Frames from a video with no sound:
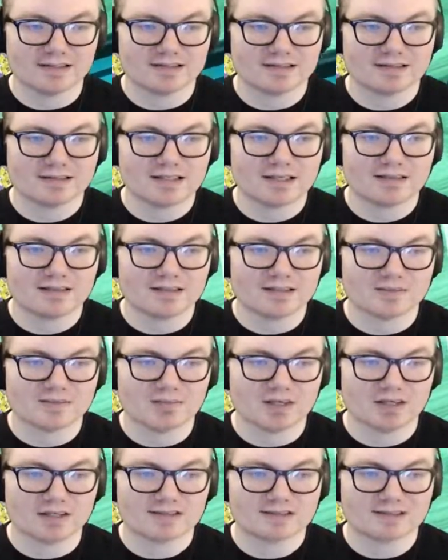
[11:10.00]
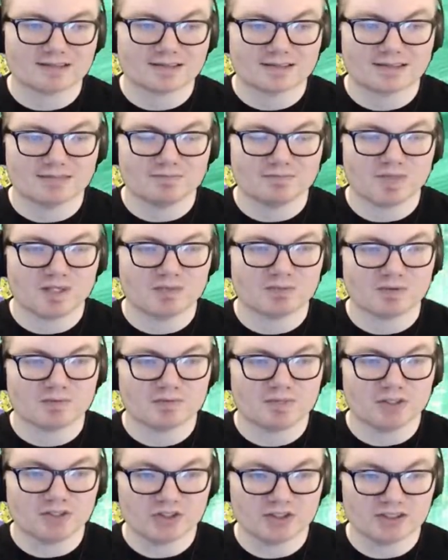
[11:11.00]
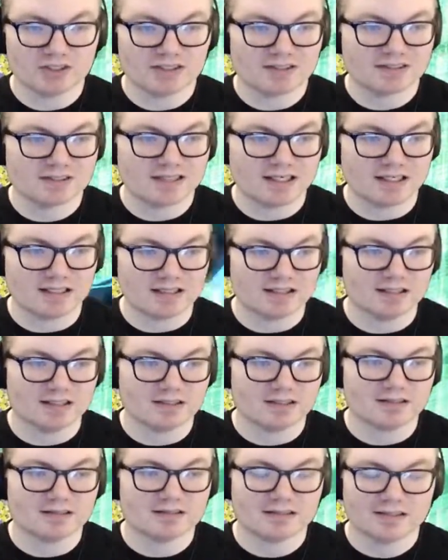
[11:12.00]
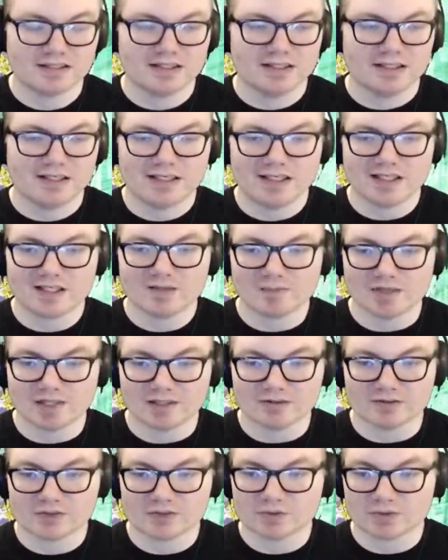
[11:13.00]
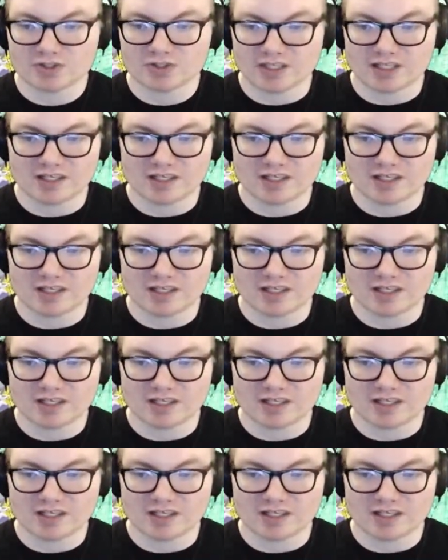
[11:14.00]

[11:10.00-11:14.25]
and inside these boxes can be permissions and emails which